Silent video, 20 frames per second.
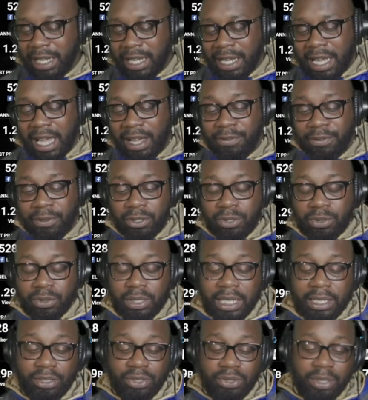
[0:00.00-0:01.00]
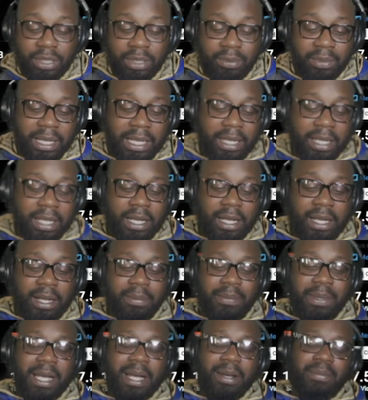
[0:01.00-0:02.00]
I fucks with that joint, man.
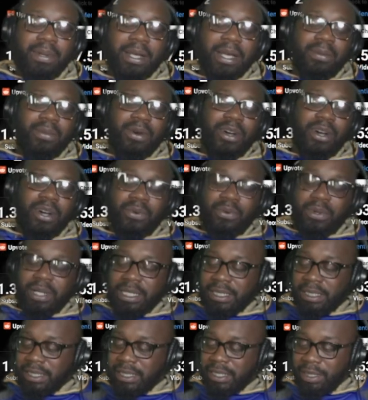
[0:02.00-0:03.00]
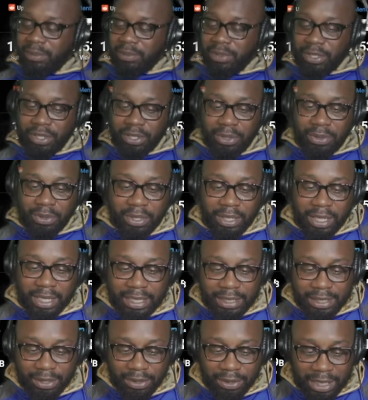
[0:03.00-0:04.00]
Bam Bam always seemed to go
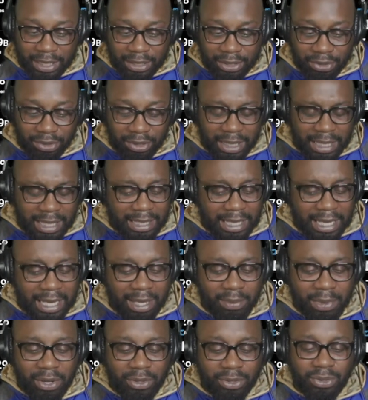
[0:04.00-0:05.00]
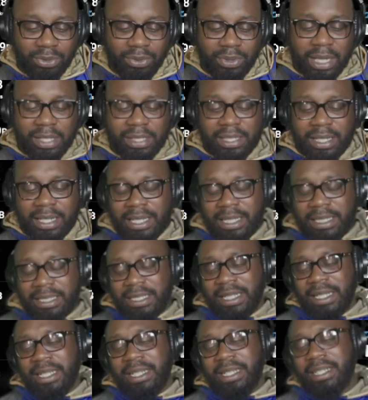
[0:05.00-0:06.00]
crazy on that joint. That came out
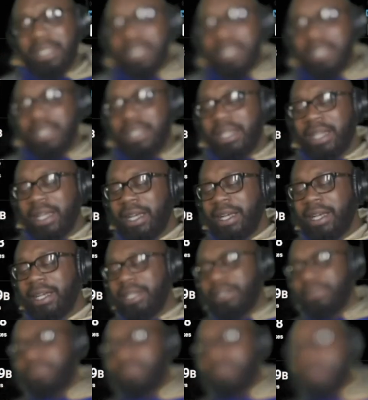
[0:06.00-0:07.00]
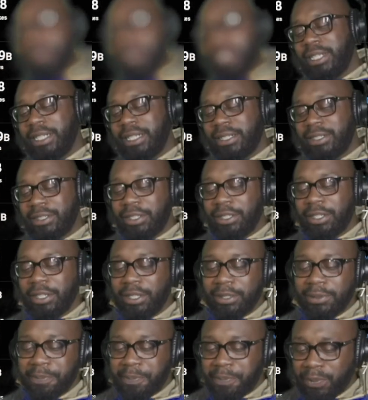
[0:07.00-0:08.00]
2018, 4 years
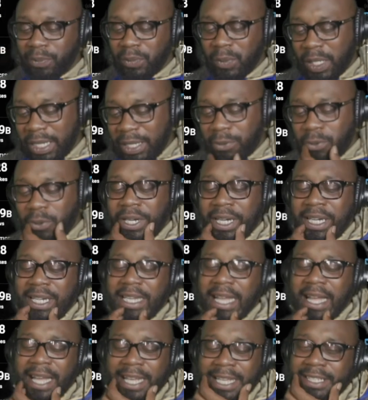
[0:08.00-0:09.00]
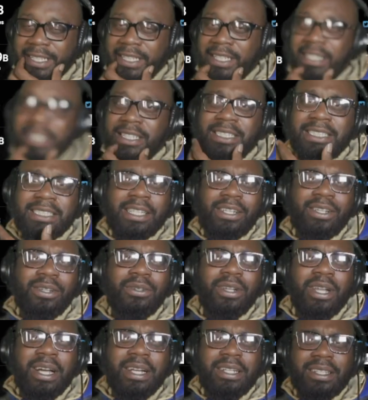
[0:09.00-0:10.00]
ago. Where he at? He's still
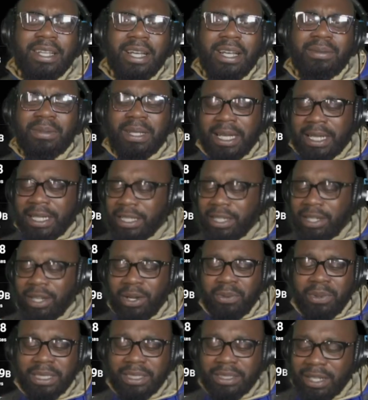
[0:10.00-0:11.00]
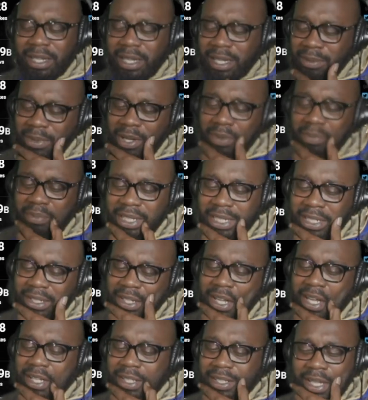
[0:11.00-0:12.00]
locked up. Like, he always talking about being
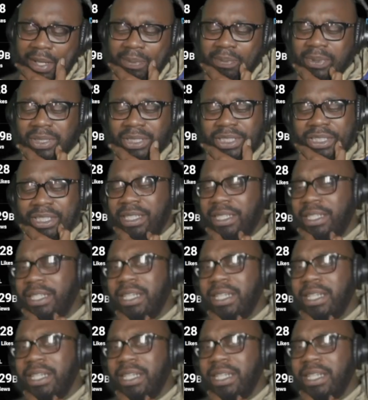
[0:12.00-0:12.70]
locked up and shit.